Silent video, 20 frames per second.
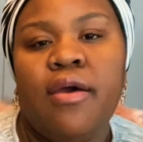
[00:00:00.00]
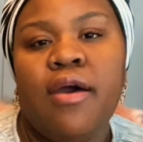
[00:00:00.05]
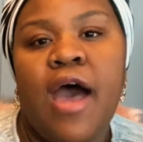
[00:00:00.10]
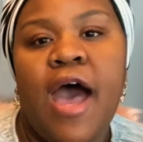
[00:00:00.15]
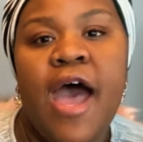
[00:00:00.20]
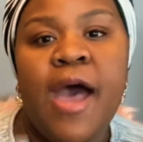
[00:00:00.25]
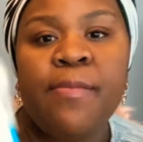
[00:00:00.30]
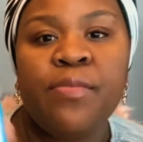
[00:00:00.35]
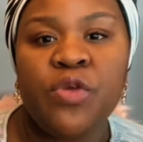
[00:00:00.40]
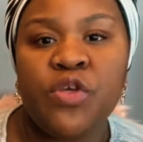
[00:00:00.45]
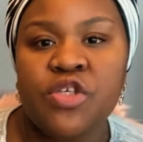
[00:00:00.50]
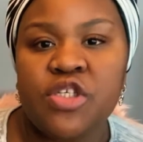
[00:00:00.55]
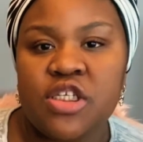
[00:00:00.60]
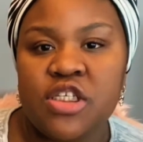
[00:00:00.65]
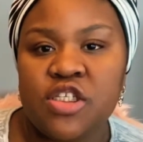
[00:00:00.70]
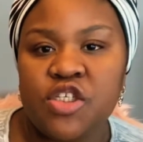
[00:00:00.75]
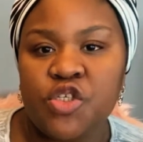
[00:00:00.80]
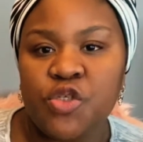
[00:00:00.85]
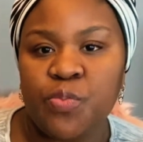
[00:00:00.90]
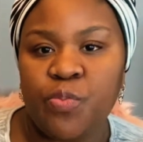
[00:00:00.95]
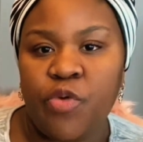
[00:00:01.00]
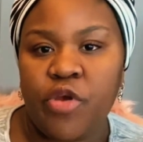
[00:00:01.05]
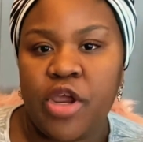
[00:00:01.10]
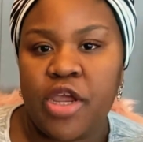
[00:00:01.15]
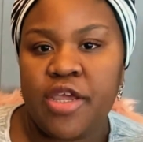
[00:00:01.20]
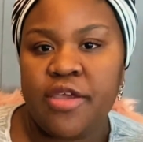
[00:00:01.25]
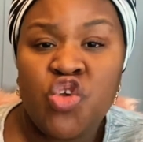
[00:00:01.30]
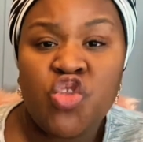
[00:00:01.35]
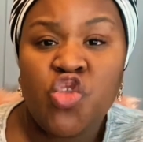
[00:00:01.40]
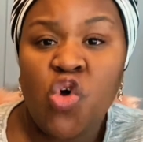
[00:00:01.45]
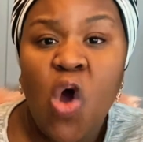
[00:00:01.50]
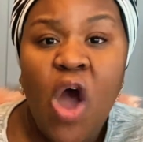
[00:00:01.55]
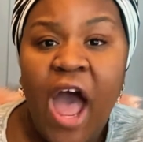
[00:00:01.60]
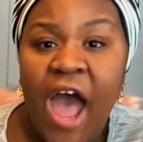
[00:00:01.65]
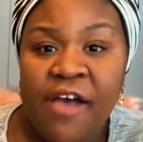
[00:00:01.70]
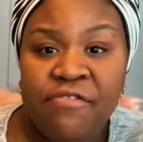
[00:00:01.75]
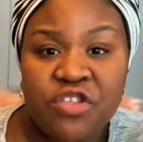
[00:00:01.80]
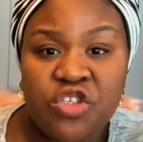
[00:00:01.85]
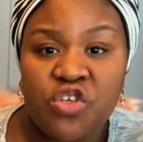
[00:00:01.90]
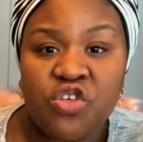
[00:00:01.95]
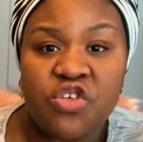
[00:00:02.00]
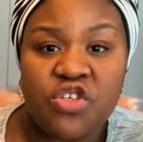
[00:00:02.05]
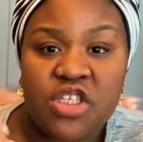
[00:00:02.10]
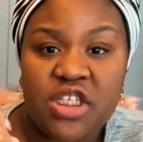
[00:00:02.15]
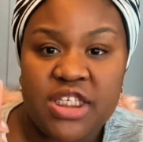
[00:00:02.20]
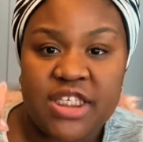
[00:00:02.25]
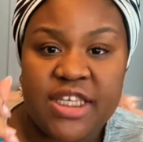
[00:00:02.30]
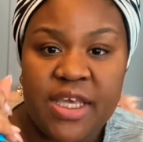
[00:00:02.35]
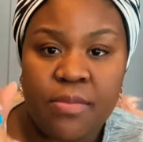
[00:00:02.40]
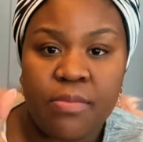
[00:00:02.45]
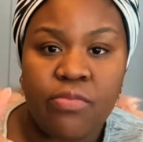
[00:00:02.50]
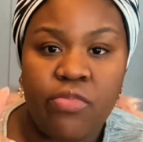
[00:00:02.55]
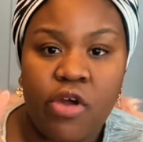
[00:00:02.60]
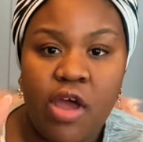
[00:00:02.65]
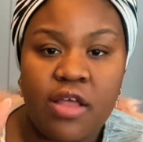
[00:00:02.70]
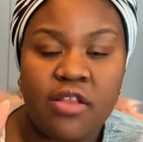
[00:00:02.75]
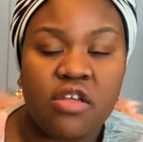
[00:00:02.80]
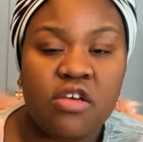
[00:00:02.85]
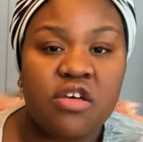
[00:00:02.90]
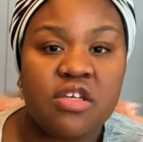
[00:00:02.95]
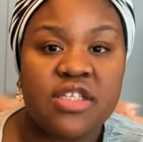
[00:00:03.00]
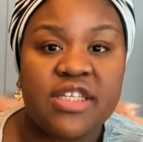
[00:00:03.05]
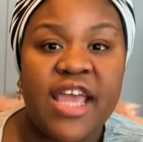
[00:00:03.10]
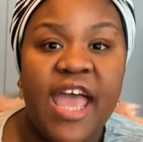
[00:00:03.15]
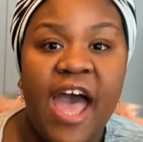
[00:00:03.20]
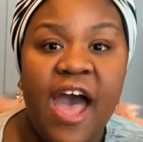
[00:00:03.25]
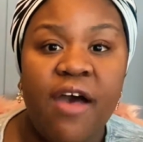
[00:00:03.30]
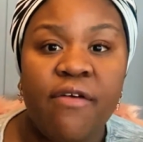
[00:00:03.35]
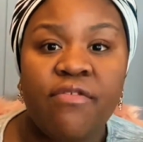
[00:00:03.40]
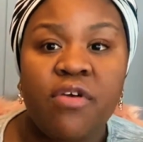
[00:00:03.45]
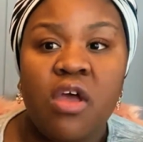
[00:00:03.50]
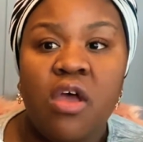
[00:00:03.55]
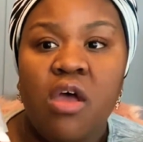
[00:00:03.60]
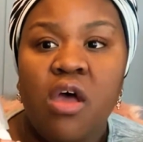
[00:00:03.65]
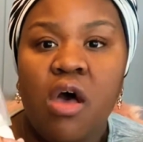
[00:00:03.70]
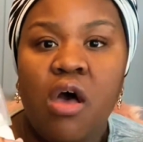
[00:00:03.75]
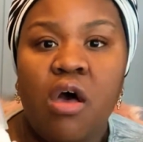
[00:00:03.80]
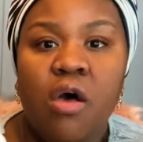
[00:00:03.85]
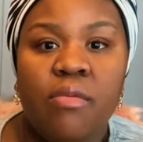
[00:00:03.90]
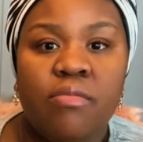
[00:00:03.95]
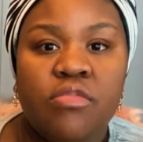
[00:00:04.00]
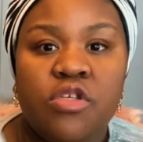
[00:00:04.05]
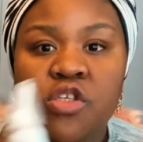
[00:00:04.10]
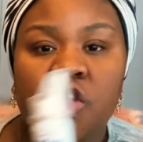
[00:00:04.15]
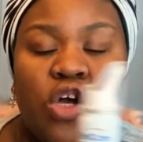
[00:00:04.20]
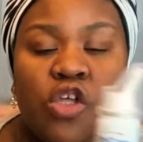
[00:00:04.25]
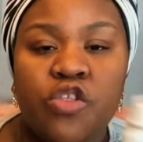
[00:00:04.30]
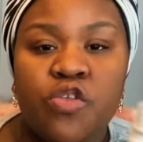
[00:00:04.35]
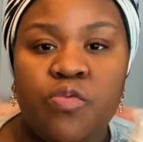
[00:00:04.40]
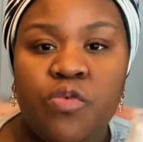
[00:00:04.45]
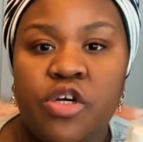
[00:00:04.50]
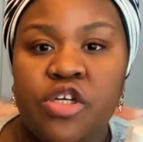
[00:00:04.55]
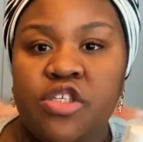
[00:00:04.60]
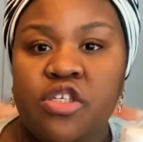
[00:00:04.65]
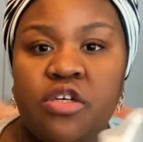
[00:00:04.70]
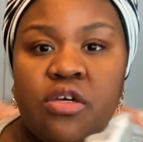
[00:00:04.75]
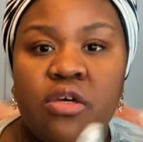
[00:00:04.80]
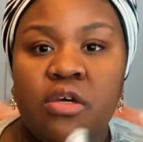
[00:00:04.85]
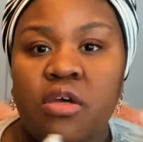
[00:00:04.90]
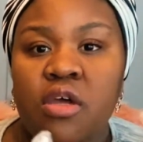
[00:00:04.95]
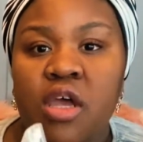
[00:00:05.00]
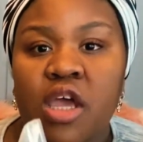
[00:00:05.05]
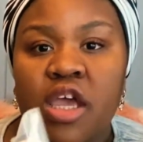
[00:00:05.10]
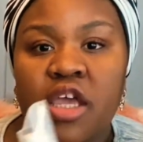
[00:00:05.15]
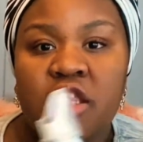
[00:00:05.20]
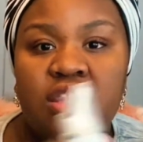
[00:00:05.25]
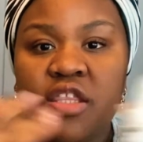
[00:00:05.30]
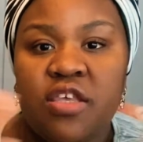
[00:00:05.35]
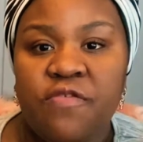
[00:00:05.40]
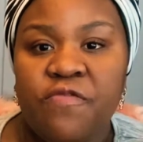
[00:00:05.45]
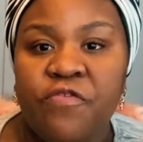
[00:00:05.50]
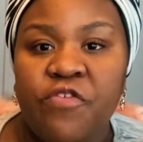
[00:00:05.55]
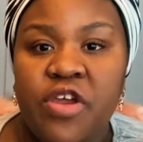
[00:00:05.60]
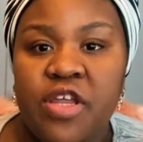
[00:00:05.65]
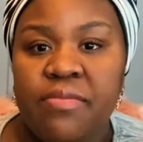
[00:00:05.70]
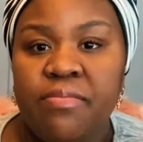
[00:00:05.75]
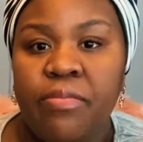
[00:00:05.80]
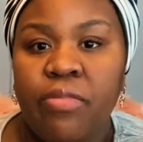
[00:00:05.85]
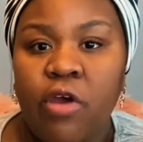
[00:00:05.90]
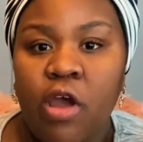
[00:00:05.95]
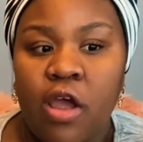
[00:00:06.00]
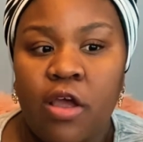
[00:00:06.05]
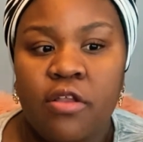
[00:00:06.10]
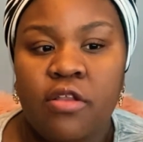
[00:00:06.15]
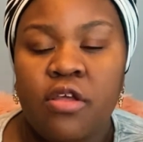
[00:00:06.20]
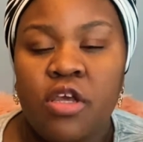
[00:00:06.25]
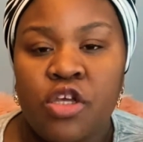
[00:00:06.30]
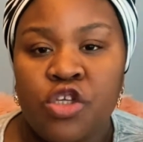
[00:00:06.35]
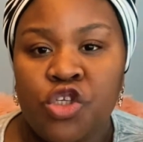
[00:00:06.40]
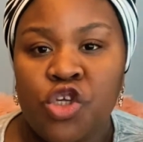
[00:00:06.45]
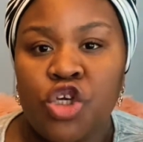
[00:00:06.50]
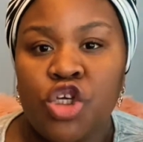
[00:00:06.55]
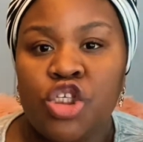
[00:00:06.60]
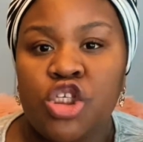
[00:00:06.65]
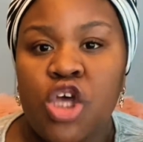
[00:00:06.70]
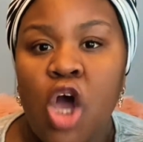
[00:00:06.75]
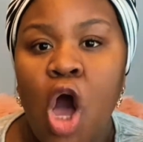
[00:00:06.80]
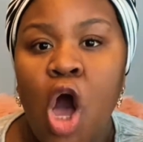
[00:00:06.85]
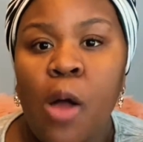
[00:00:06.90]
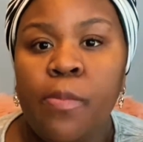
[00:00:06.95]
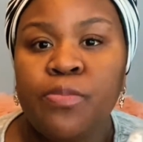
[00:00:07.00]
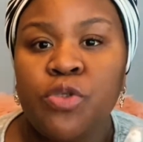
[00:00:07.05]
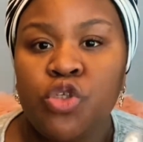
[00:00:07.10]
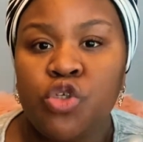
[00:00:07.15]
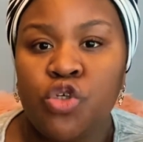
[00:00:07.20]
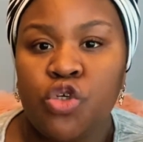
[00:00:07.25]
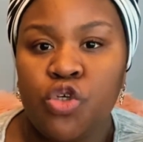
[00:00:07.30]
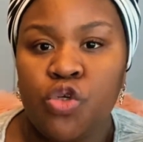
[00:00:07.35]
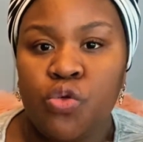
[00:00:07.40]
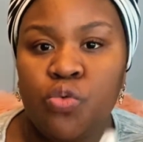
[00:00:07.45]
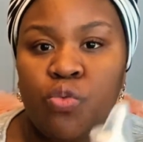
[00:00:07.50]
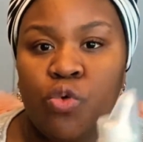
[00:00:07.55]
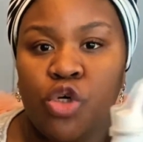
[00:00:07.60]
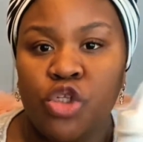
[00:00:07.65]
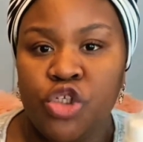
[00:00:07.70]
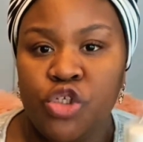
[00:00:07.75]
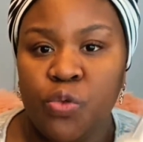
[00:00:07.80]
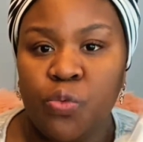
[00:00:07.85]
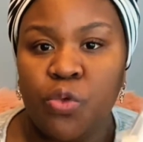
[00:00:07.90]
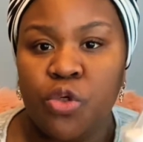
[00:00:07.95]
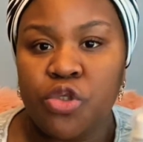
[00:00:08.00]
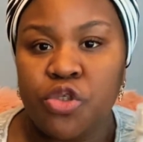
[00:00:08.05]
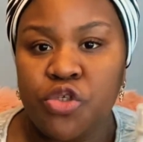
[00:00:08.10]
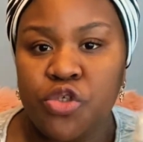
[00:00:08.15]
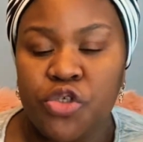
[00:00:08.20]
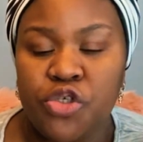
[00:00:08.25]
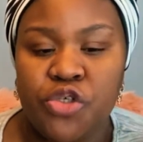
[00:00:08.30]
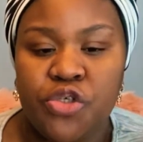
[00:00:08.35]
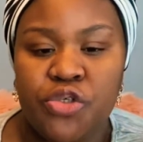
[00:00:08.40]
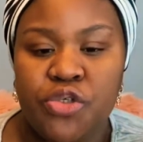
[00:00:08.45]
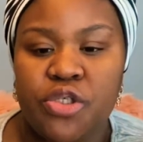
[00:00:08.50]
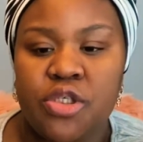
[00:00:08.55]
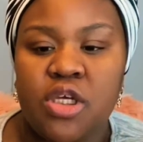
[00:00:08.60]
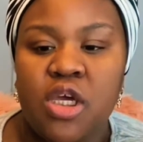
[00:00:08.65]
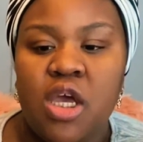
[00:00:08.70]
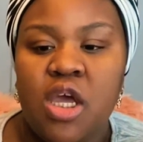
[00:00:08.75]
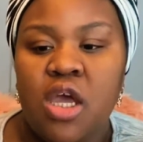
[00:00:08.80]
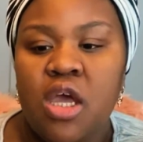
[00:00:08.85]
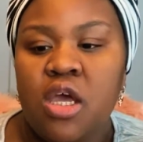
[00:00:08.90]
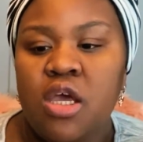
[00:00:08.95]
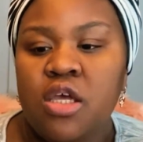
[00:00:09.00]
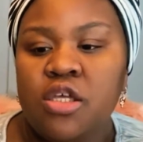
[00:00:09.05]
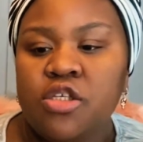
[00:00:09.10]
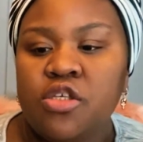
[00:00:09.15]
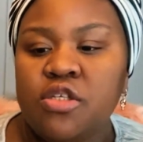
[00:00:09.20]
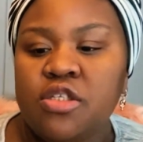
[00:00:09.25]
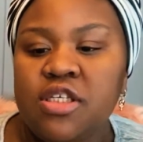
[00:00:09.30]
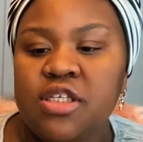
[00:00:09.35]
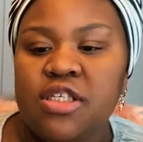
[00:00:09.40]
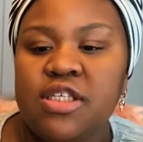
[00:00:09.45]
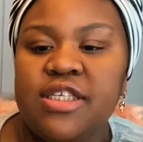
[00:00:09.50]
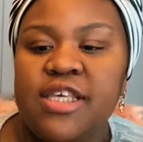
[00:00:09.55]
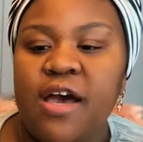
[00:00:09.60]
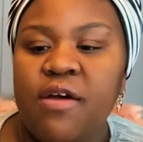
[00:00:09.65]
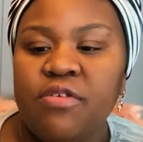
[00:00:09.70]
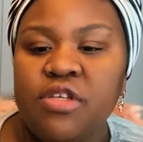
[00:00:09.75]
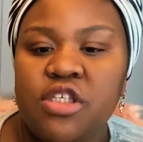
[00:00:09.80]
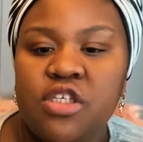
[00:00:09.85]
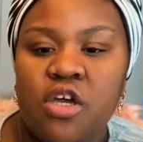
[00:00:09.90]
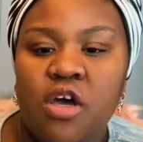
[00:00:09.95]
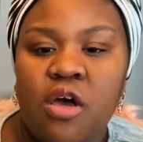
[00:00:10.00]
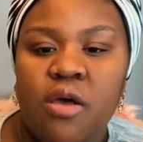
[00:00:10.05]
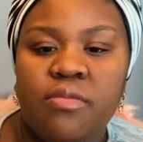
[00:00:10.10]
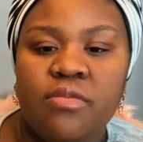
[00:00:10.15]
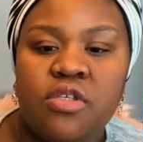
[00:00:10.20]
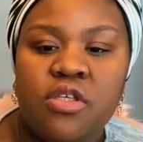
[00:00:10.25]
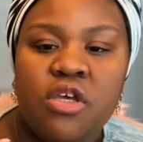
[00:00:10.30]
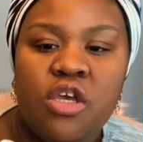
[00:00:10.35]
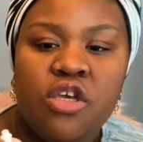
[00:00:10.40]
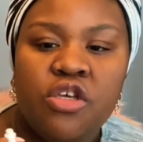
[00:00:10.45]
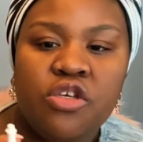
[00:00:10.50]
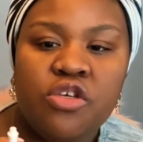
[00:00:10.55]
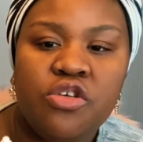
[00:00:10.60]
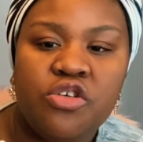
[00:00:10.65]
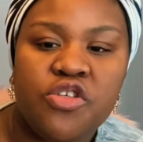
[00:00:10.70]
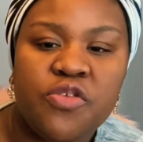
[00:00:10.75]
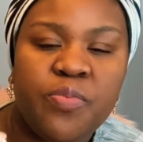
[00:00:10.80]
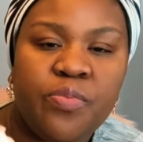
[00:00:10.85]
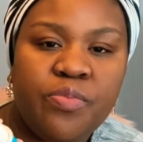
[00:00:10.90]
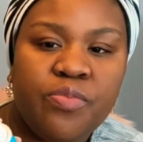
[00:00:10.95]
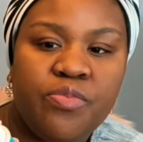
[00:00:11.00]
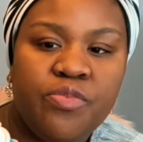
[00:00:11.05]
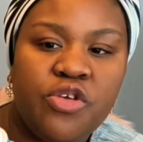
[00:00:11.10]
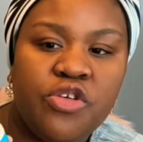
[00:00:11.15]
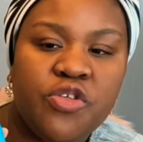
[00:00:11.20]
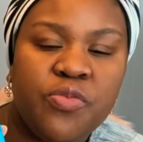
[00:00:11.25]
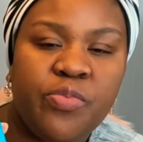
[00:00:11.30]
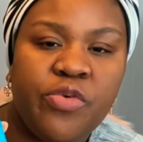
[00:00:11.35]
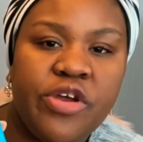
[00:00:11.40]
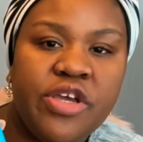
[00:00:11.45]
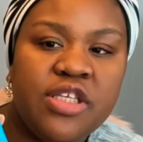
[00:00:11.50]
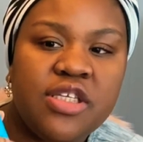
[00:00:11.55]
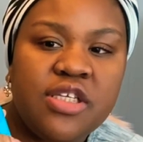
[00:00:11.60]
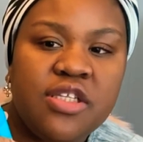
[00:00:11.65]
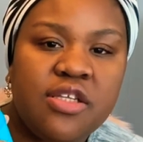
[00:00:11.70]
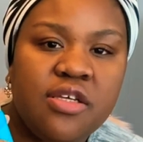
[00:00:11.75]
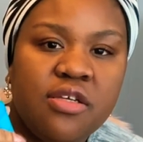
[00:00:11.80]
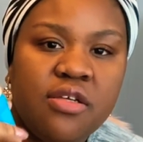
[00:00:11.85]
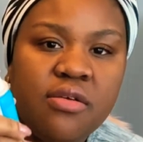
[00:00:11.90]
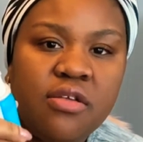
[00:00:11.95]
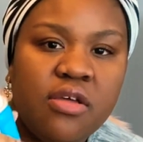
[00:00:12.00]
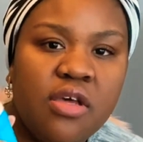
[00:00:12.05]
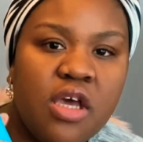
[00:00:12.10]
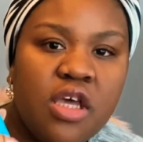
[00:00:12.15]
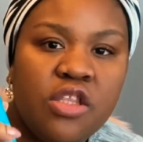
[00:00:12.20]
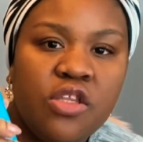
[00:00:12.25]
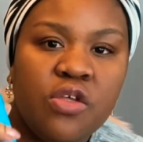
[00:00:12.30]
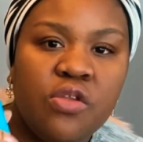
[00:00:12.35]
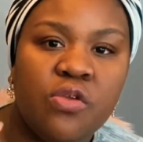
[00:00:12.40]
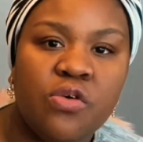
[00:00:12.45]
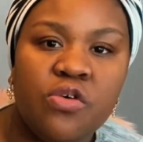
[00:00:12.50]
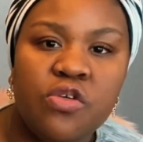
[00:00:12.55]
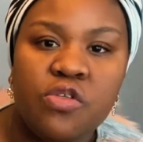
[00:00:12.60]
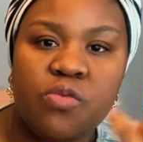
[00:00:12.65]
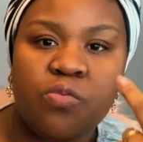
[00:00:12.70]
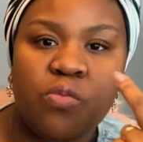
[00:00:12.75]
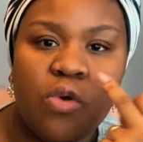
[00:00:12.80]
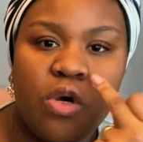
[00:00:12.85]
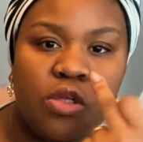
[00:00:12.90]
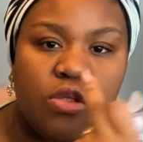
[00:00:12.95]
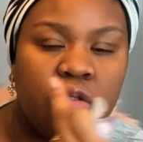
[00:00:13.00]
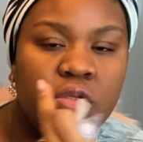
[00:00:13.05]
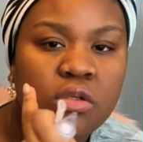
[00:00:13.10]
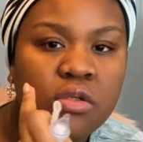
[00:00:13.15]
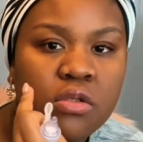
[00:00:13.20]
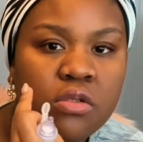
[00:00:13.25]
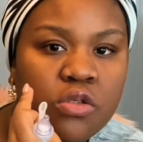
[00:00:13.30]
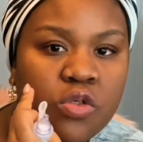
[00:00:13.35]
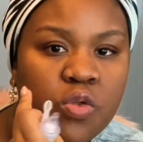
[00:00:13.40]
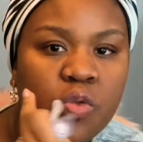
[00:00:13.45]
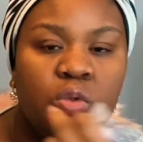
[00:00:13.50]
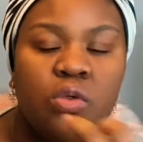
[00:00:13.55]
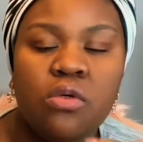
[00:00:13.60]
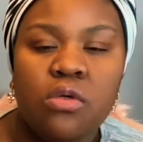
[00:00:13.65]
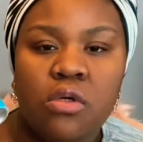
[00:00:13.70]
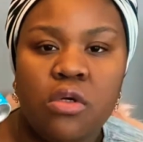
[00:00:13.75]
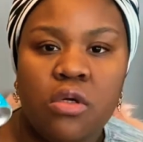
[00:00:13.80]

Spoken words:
I'm using the spray. You don't have to use the same brand because they have salt water in different brand, so it's up to you what you want to use. So this is how it comes. You spray it in the nose, 1, 2,